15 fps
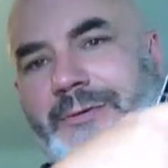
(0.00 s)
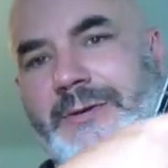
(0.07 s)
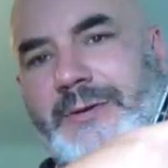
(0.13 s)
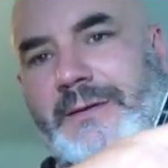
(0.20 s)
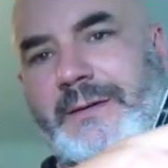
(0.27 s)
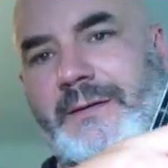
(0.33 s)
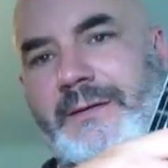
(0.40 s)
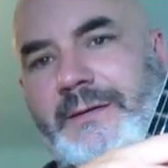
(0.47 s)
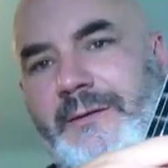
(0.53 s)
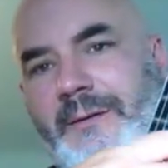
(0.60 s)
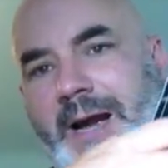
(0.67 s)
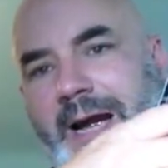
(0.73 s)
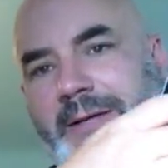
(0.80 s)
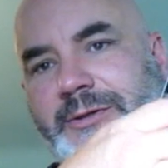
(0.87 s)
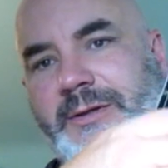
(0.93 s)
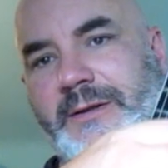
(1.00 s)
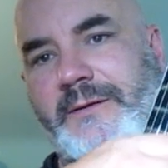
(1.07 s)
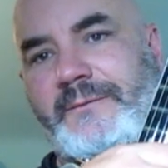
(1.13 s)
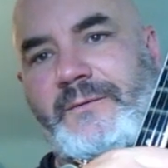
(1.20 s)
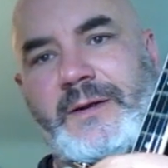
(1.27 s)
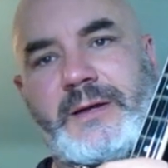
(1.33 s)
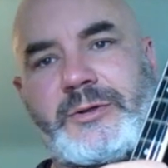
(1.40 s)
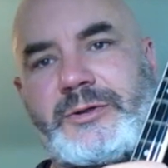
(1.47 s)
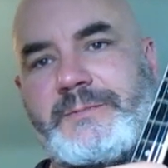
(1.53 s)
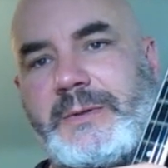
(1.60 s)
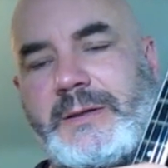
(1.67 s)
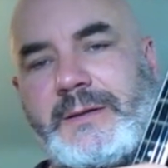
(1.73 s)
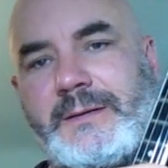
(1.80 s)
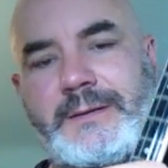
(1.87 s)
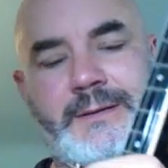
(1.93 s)
just a scratch in the finish
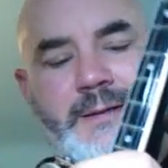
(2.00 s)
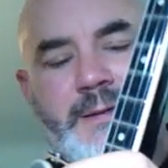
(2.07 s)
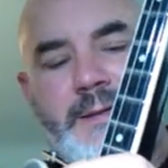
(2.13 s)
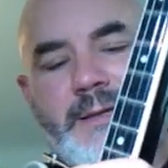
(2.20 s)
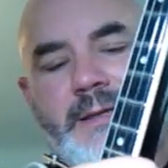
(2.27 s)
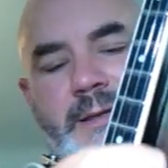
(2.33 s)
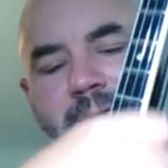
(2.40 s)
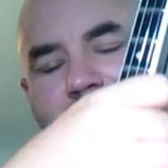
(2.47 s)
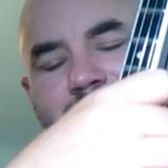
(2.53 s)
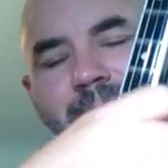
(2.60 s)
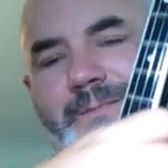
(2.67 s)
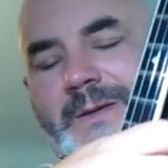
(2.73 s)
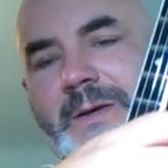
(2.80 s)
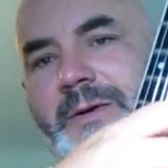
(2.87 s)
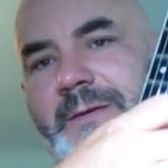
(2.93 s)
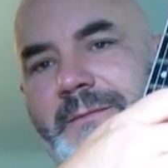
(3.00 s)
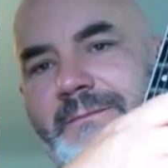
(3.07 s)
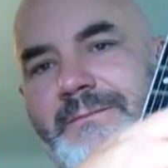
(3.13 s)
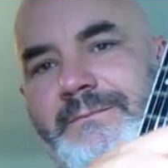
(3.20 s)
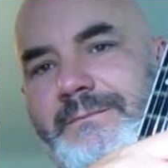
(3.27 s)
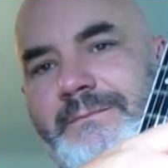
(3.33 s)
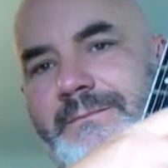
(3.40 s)
because he couldn't